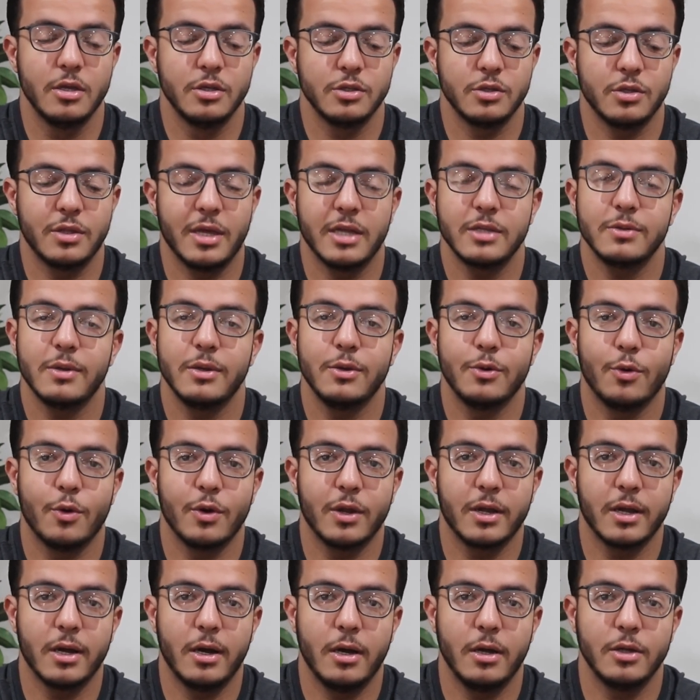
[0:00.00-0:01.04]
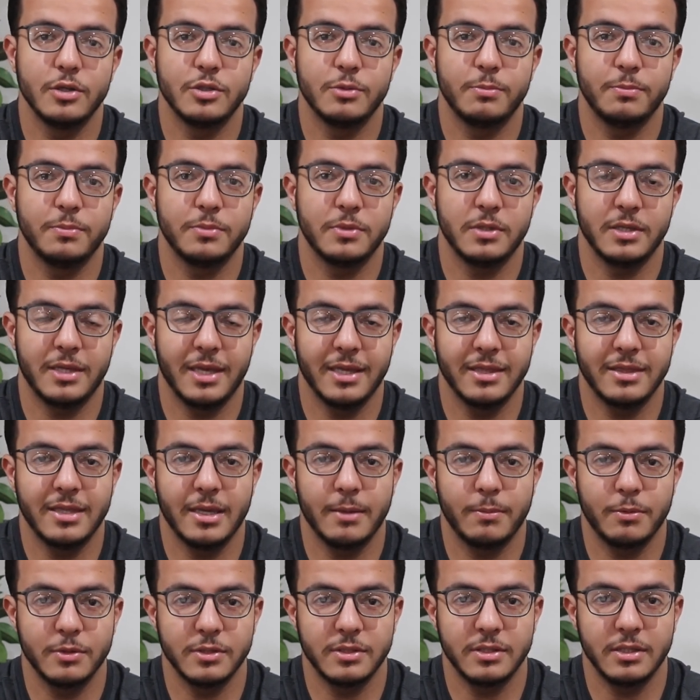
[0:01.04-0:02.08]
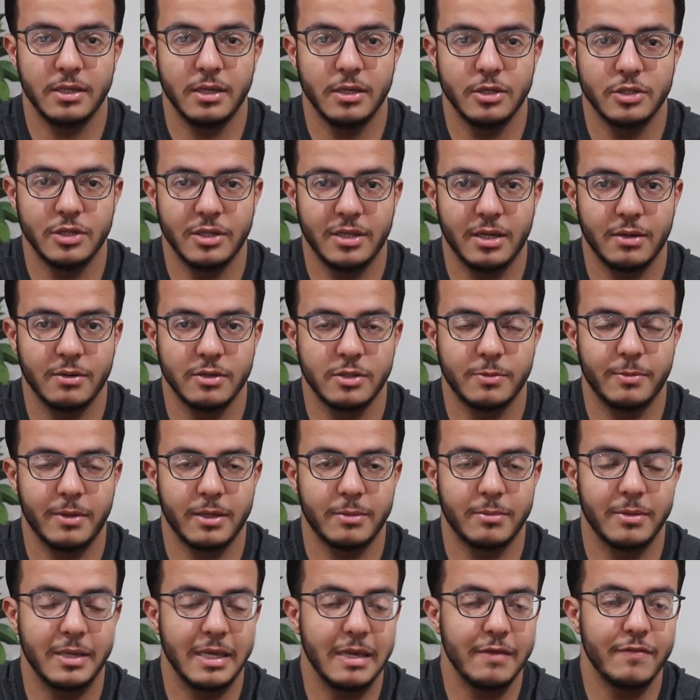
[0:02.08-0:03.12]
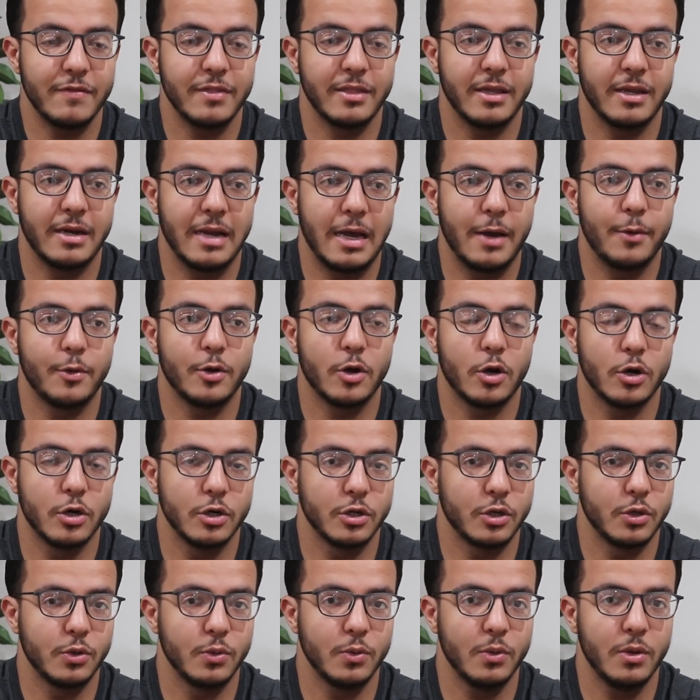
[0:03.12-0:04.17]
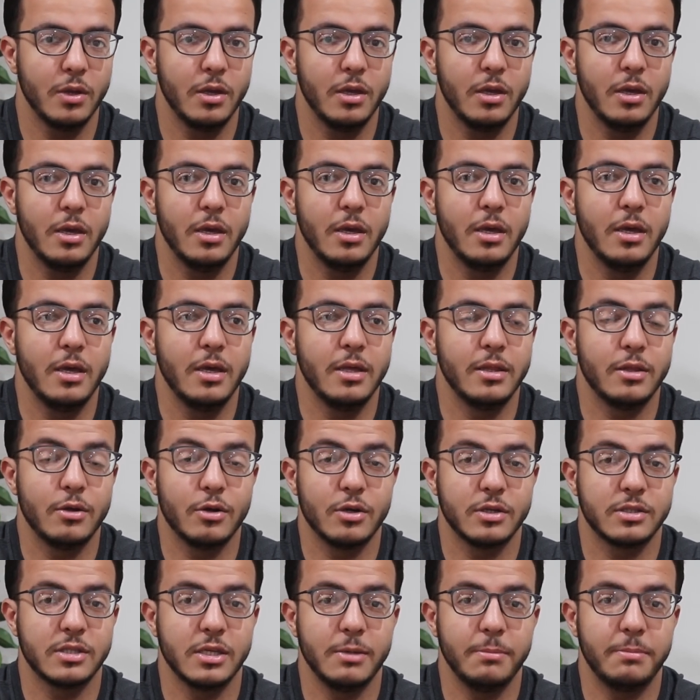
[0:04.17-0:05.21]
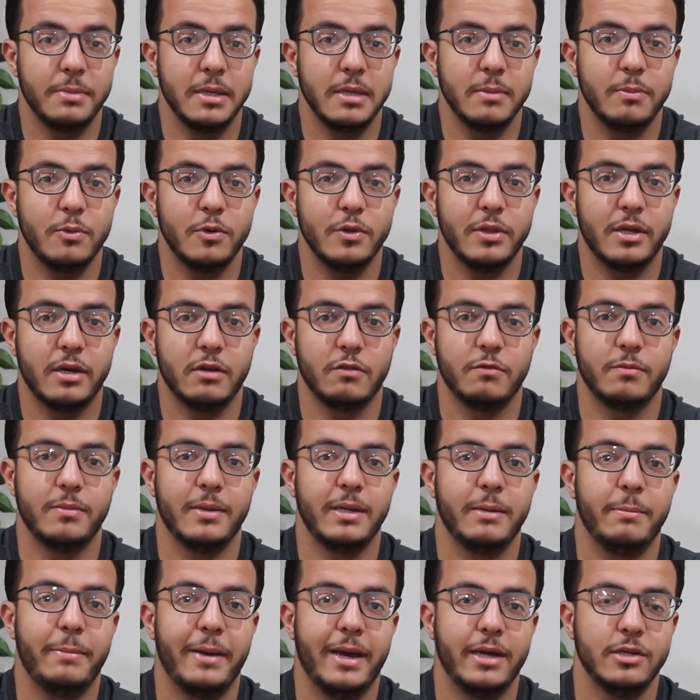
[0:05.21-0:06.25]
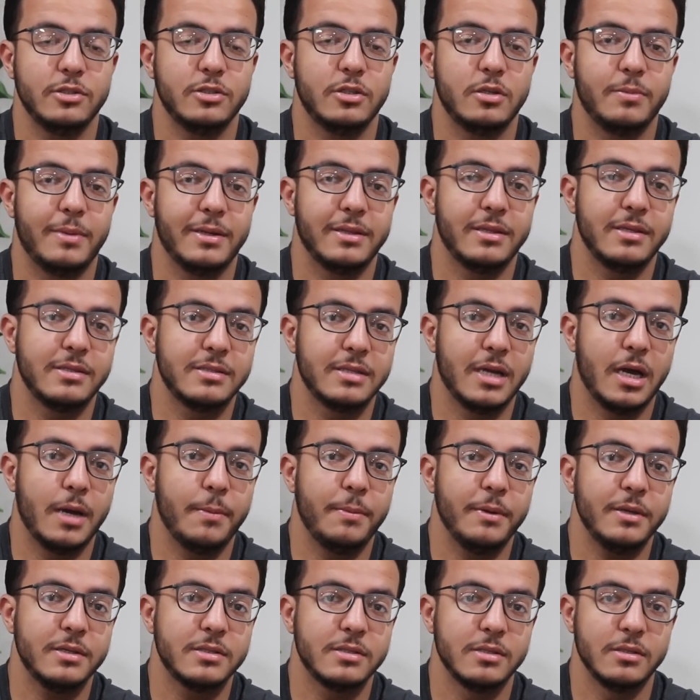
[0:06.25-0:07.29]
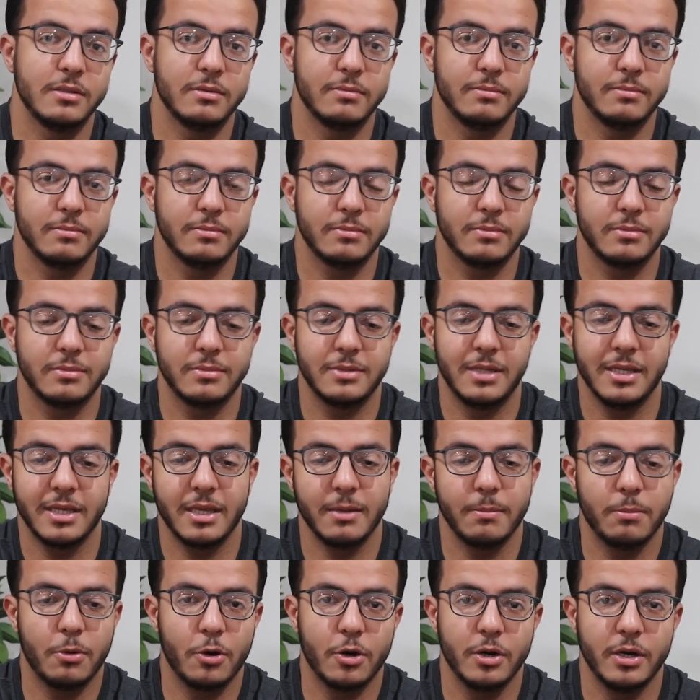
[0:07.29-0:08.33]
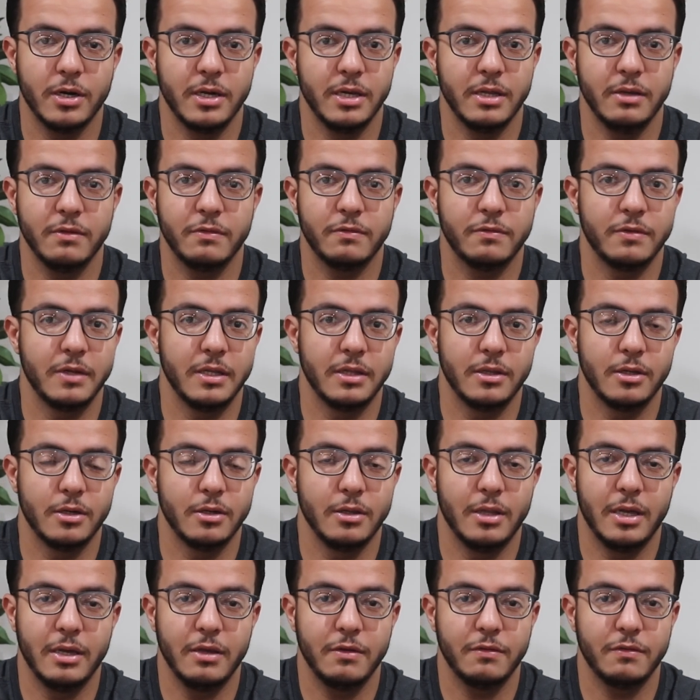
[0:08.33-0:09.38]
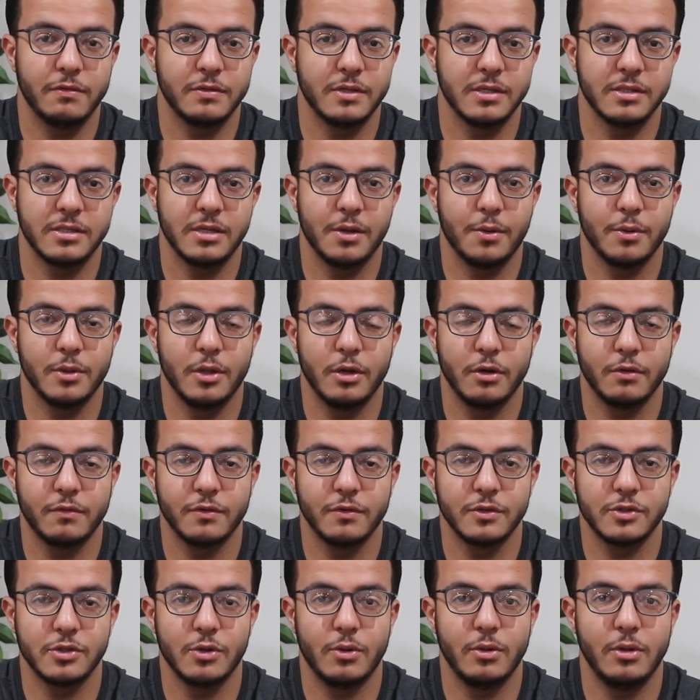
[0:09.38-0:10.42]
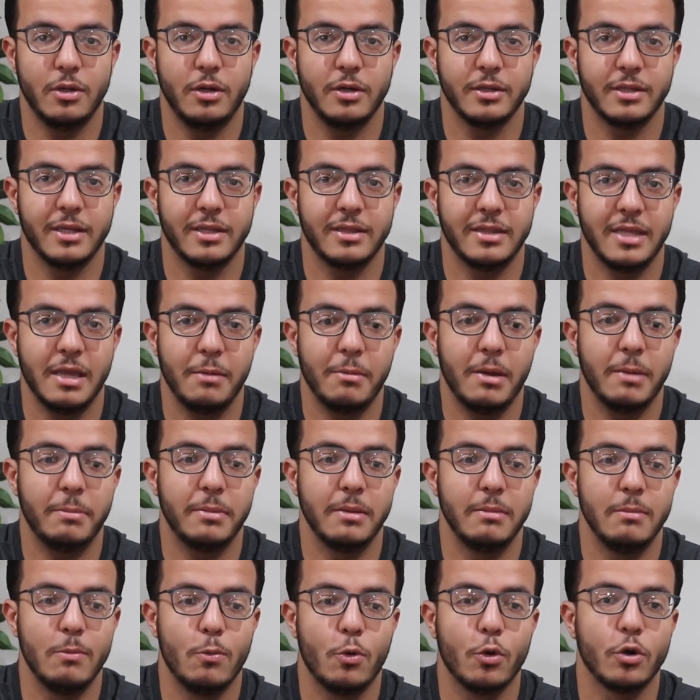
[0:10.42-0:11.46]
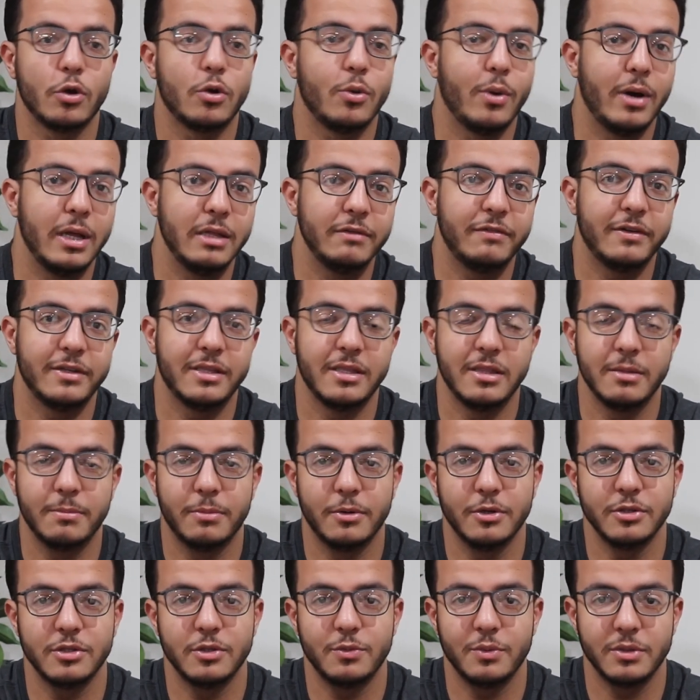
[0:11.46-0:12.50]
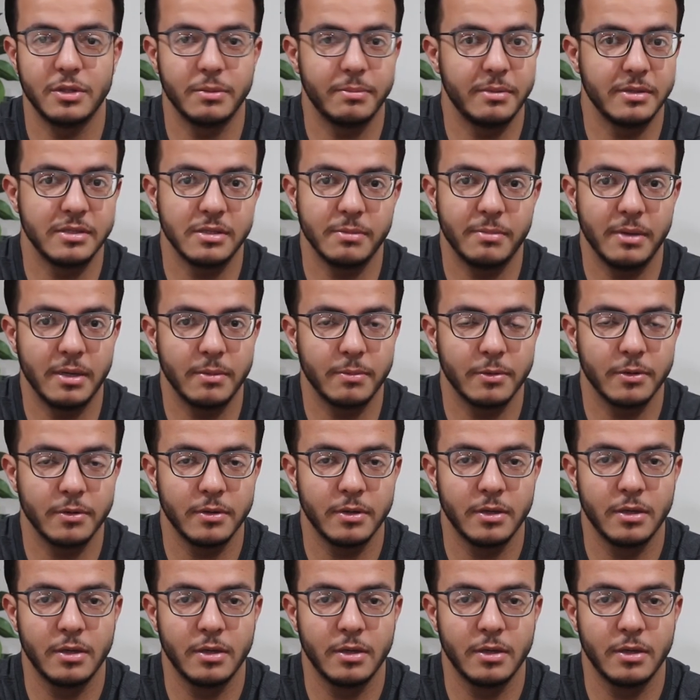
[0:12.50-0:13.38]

So that's why you go to college, to get that prestige and that respect. But even then, I would argue there are some people that have been passionate about these topics and taking part in it in their life since they were young for so long that they might be more qualified than the person with the piece of paper.